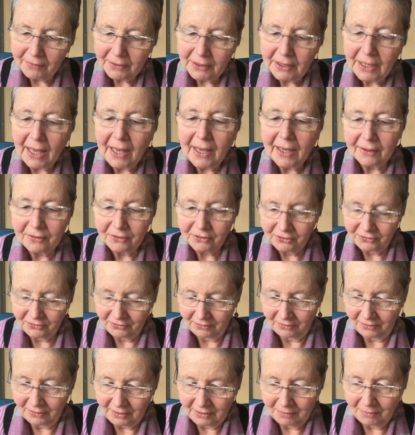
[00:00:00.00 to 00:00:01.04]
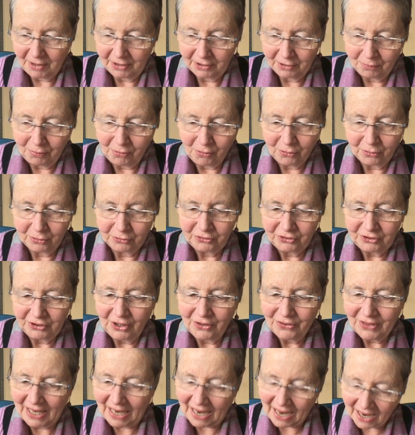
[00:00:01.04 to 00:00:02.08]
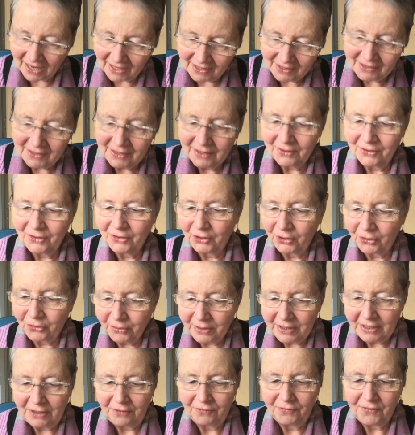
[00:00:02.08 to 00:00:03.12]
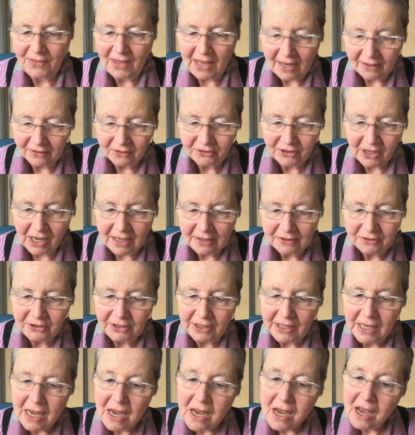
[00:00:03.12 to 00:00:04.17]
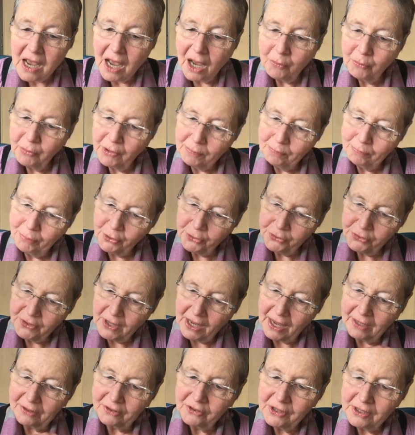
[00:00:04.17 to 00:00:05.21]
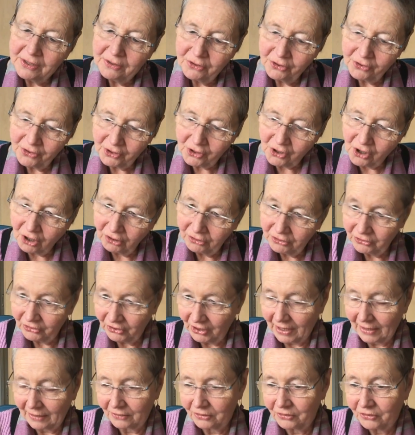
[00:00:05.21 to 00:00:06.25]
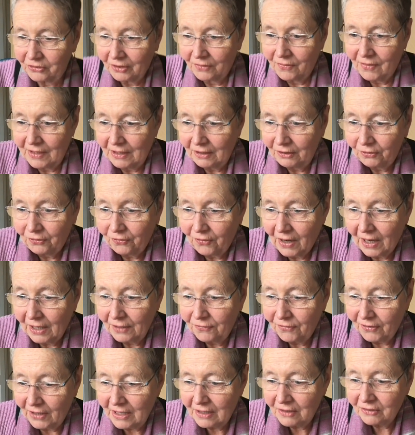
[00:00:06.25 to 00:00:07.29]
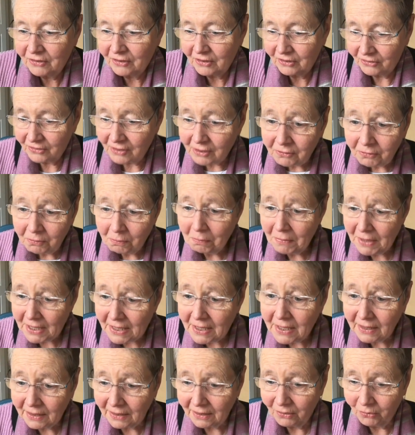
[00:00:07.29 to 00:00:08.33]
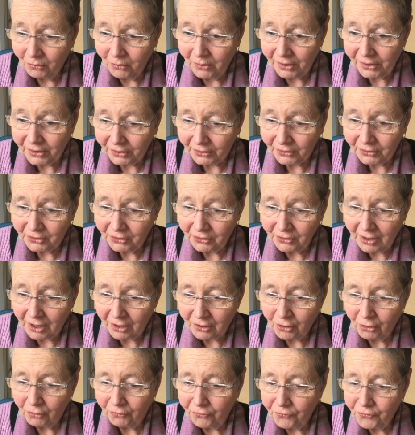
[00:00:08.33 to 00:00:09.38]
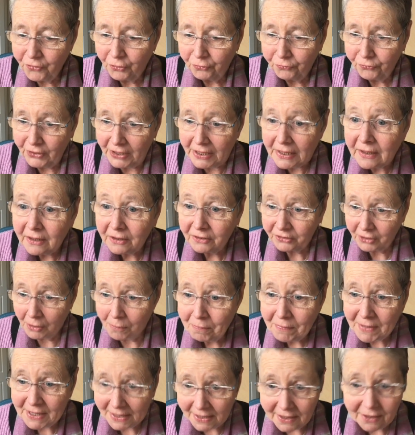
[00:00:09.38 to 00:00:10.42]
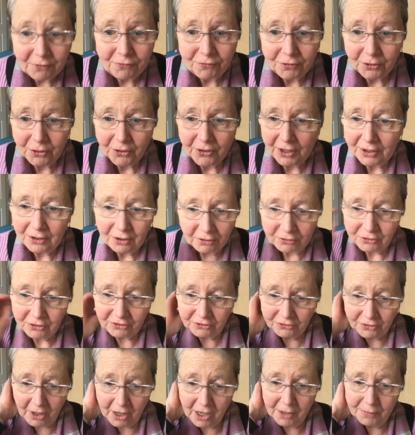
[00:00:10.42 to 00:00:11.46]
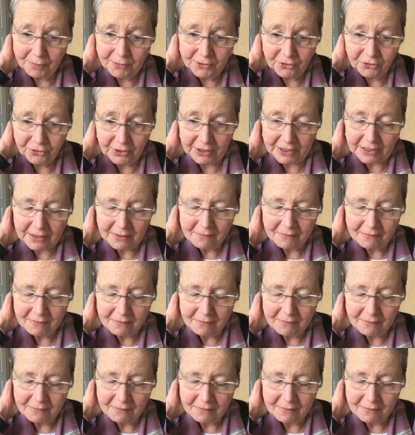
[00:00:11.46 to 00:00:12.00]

get in menopause, you know, the anger, the grief, the anxiety. And we put that into the context of these 5 phases. There's meaning at work. You know, your feelings are meaningful. They're not just arbitrary.